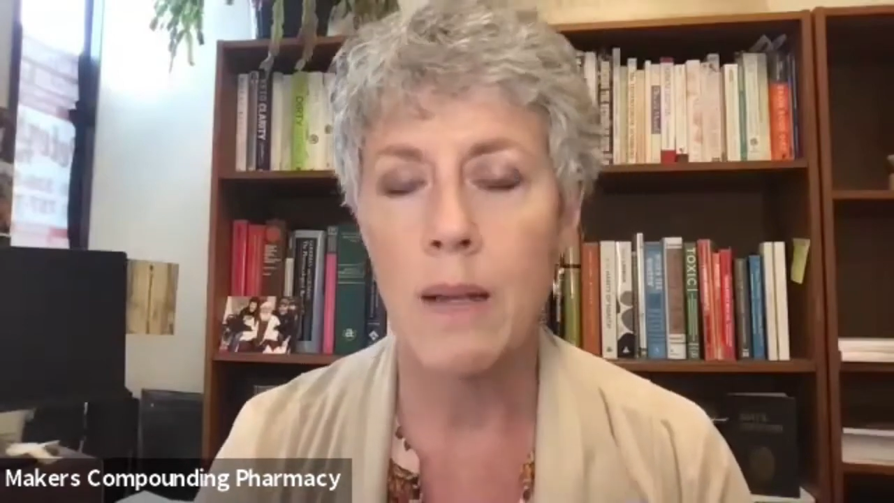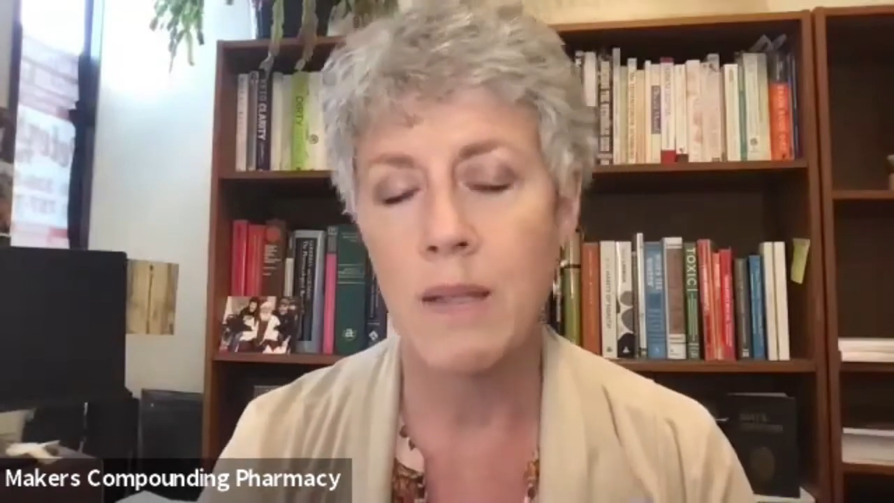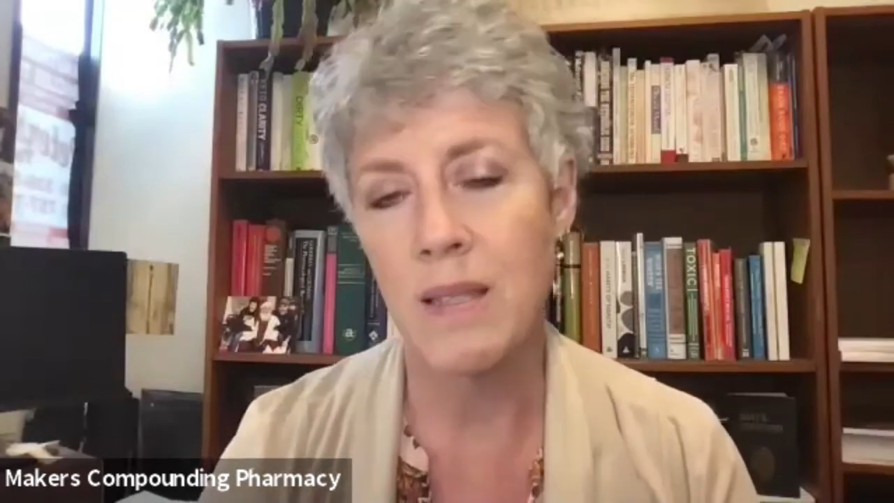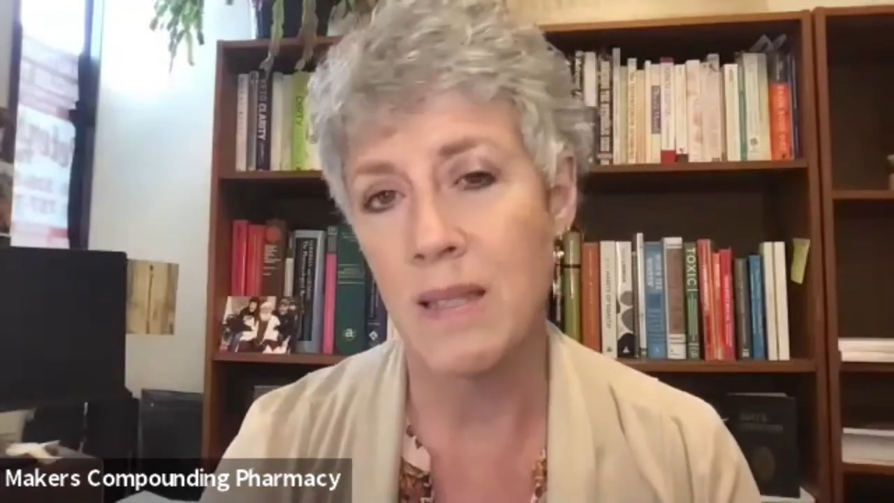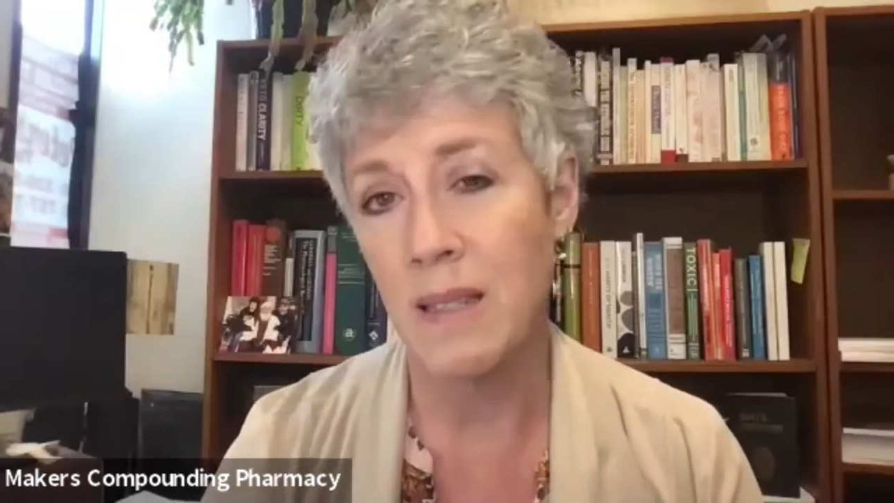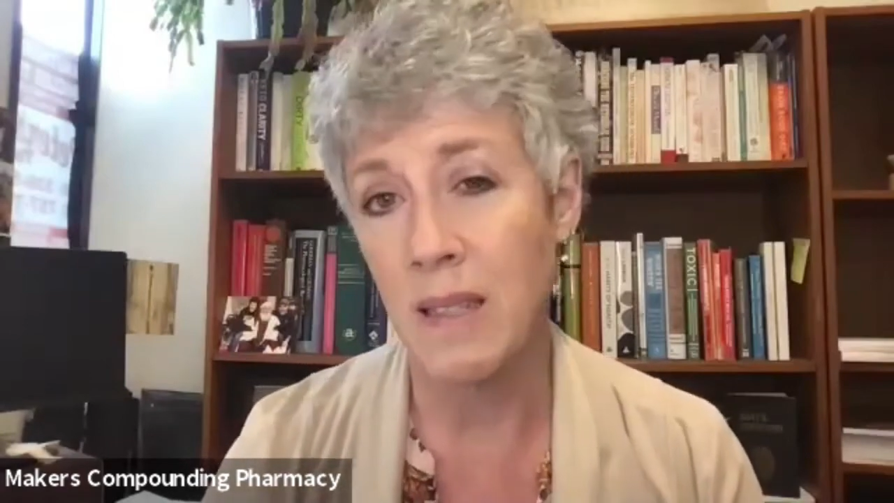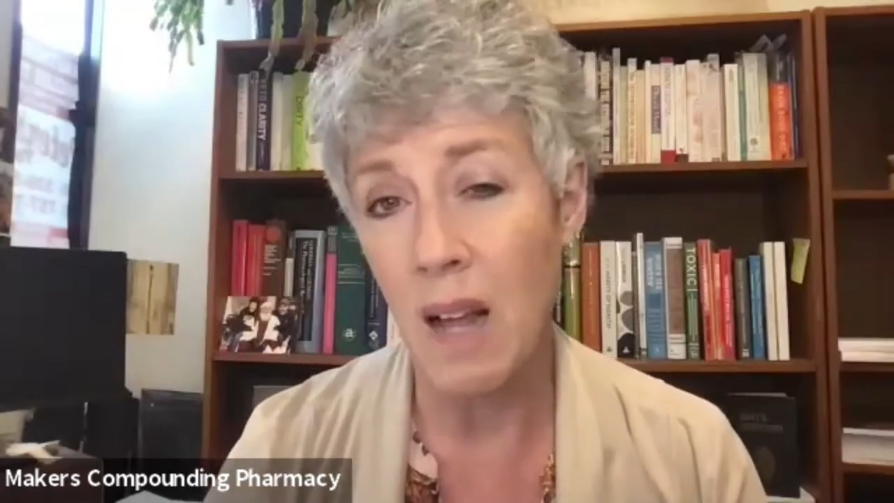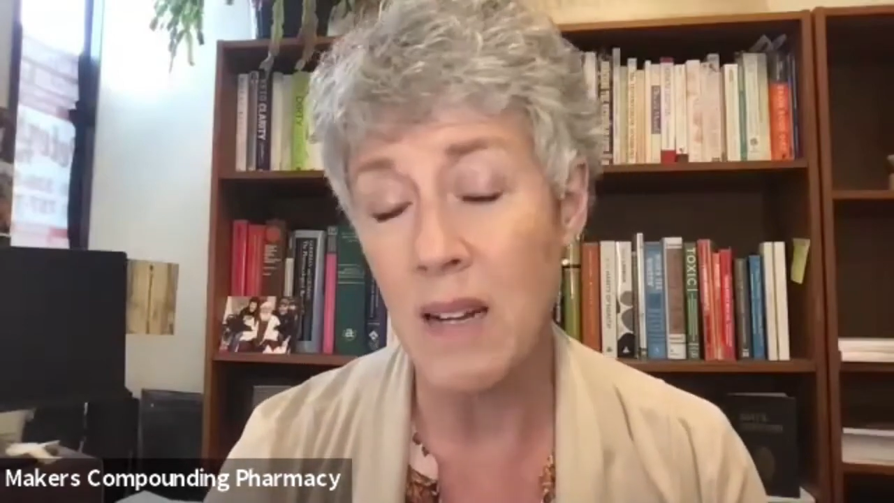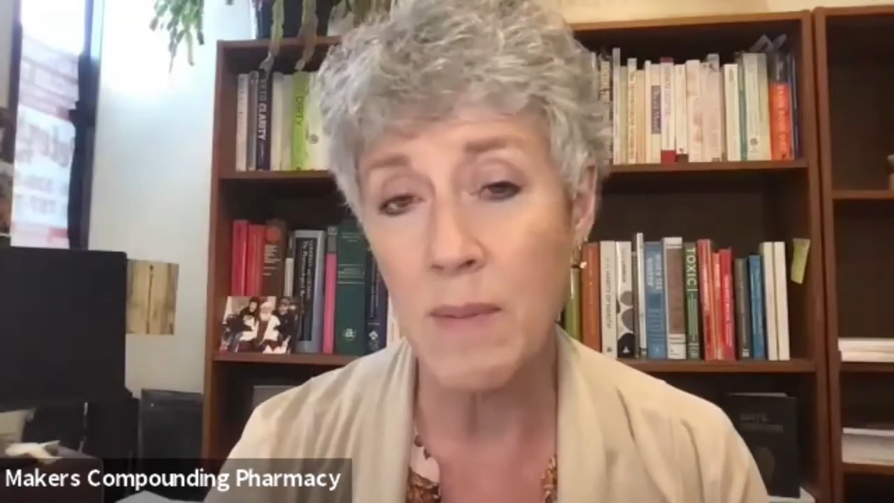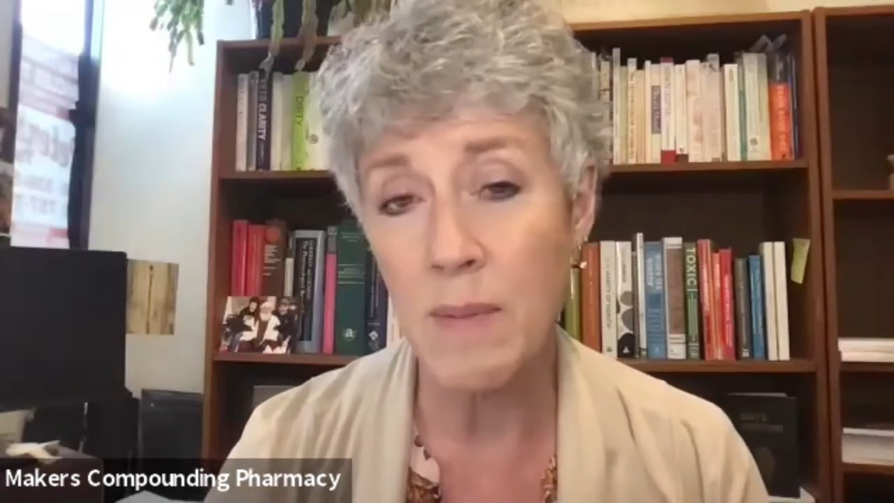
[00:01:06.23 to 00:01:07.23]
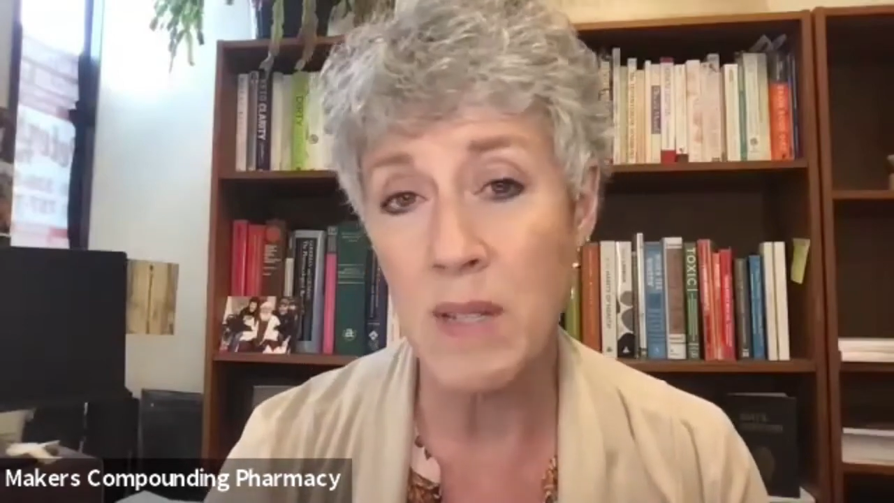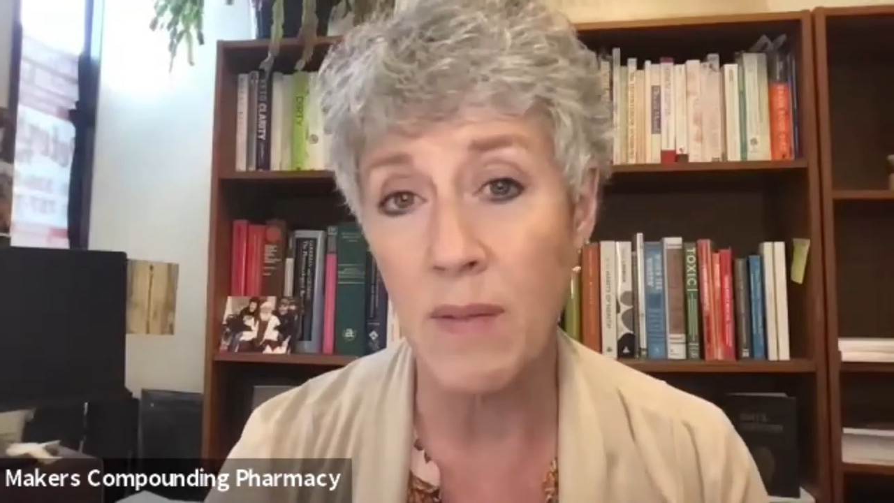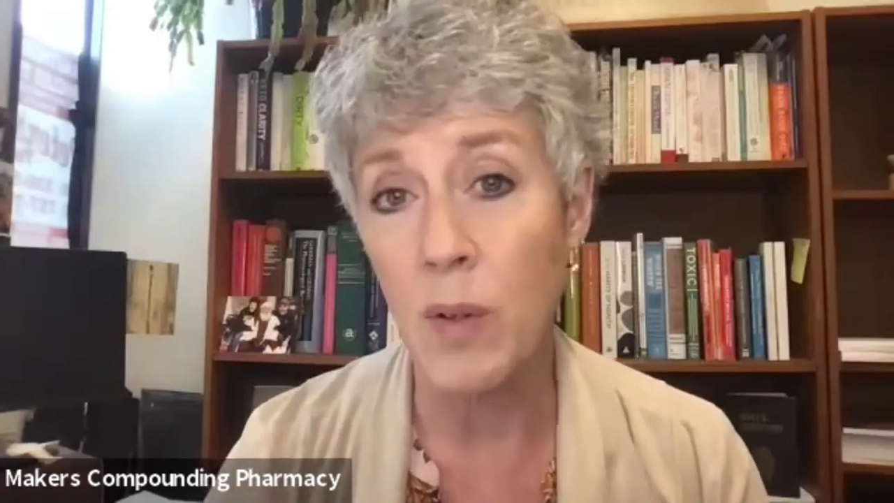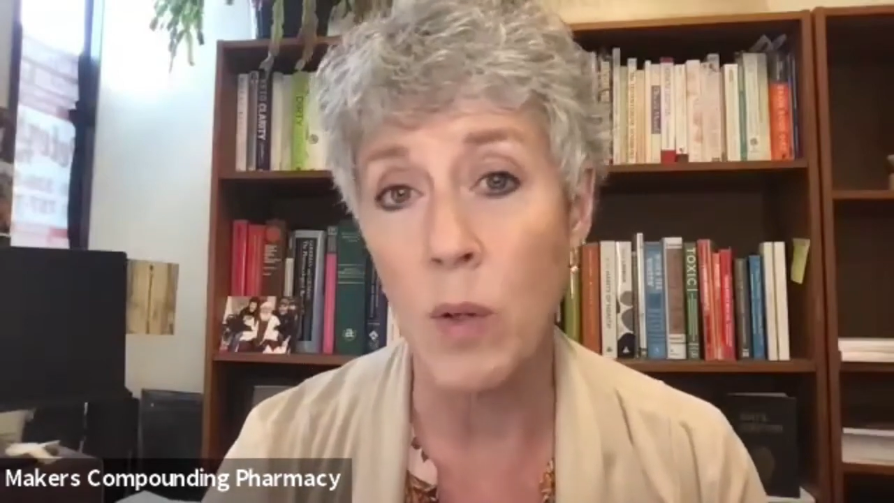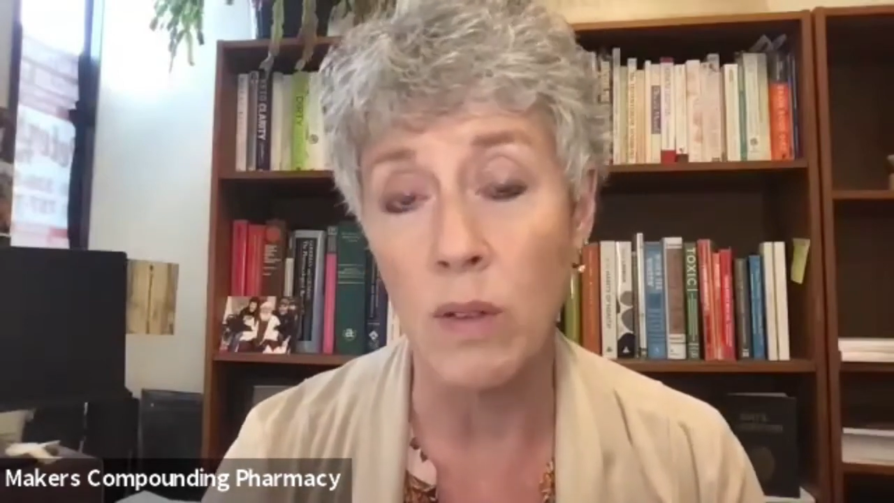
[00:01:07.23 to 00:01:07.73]
A lot of times it's
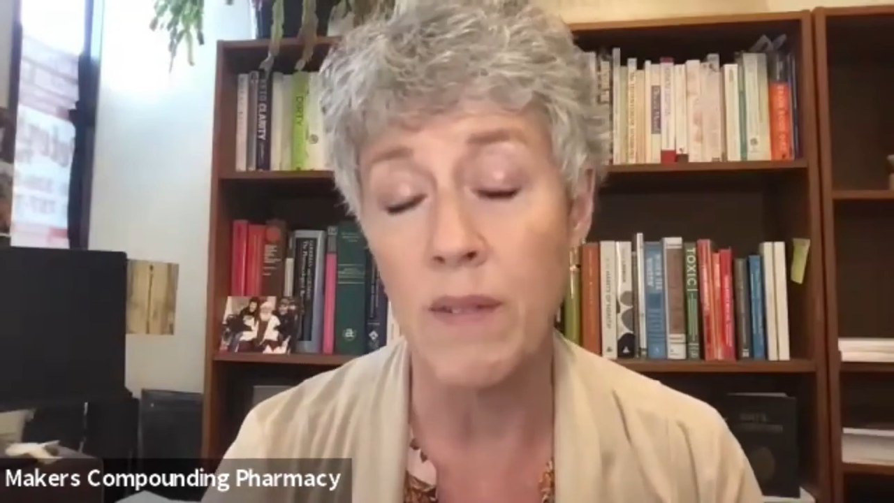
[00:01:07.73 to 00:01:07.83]
difficult